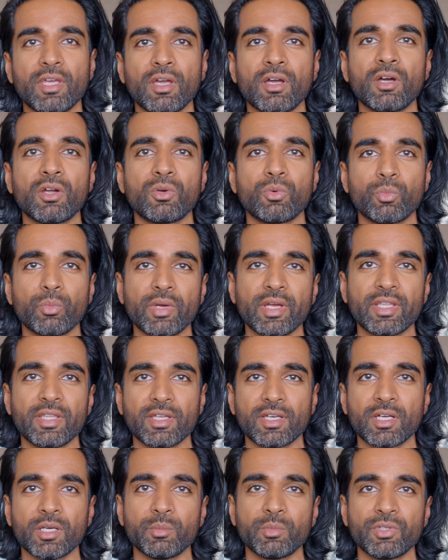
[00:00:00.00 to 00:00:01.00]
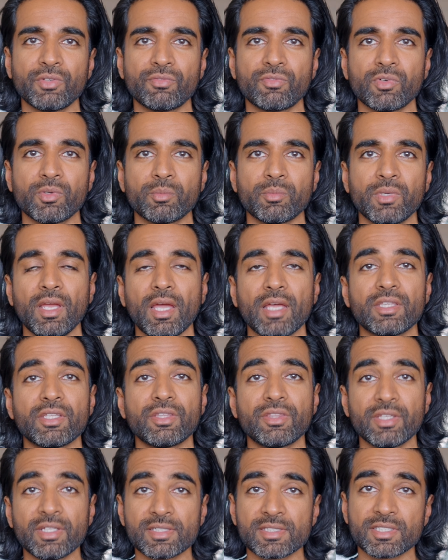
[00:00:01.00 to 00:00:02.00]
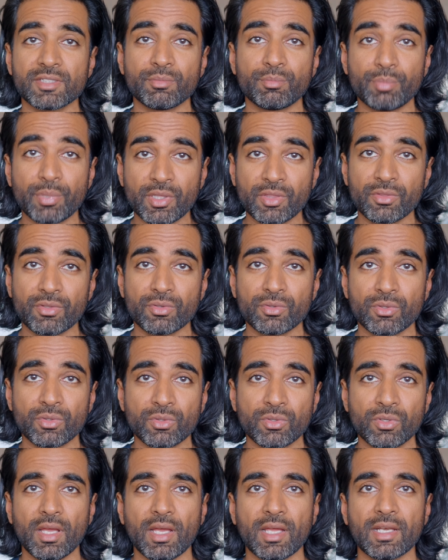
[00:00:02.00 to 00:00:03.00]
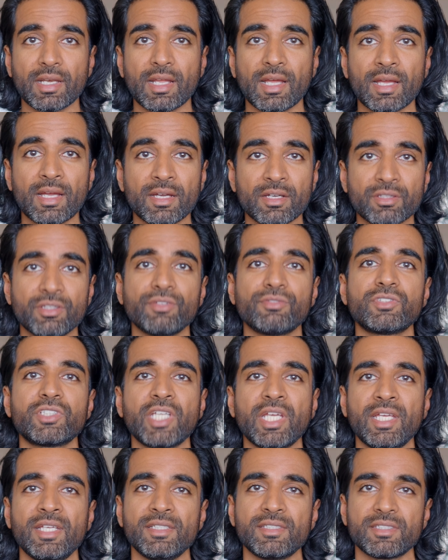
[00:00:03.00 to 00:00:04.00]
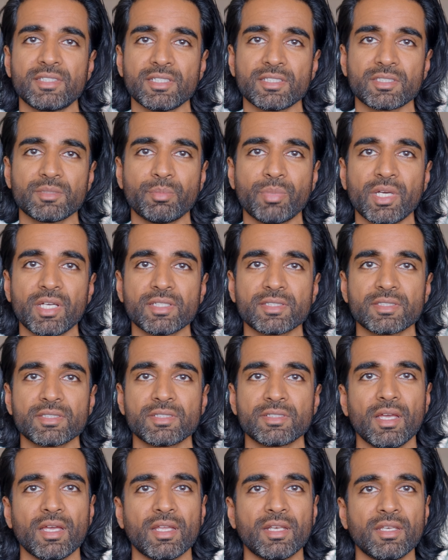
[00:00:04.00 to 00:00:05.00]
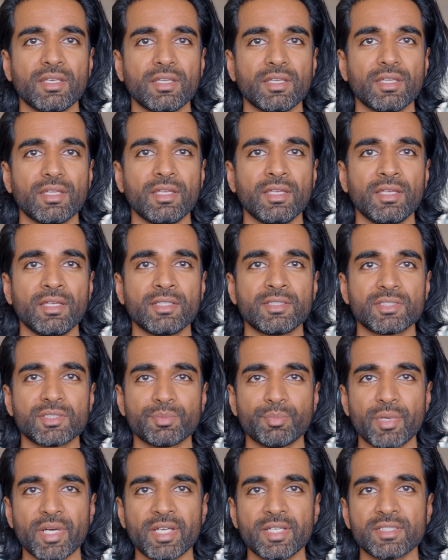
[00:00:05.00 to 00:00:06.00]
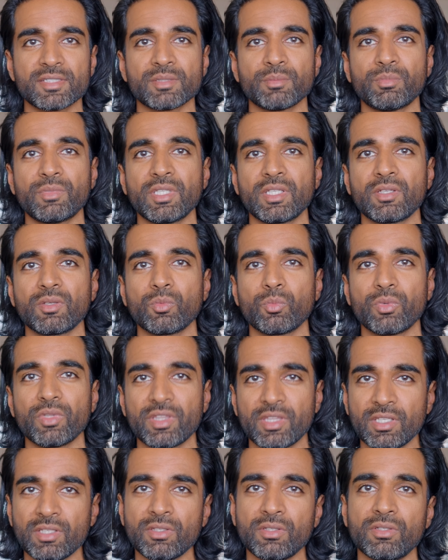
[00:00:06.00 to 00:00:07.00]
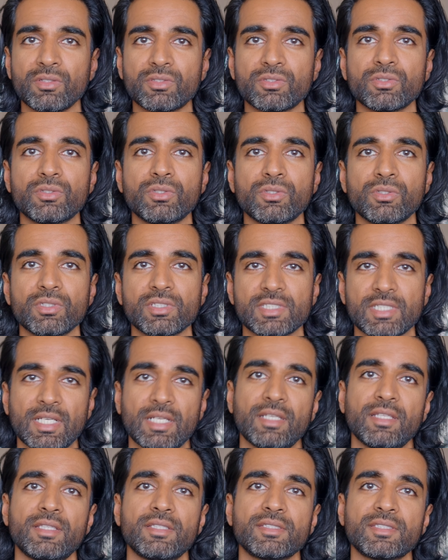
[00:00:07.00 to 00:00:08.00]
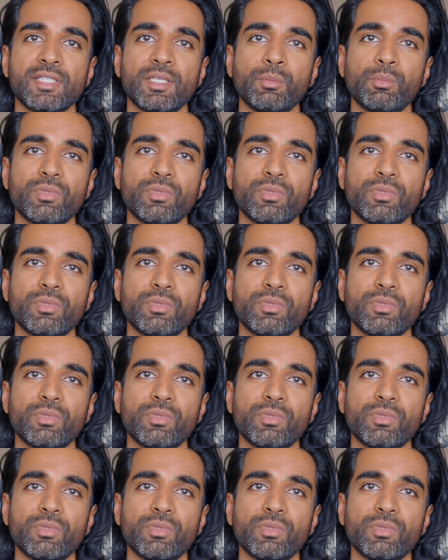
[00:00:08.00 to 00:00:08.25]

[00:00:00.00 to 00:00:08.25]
are and where they're coming from and the things they've been through and how they've changed as a person. And it inspires something within you to do exactly the same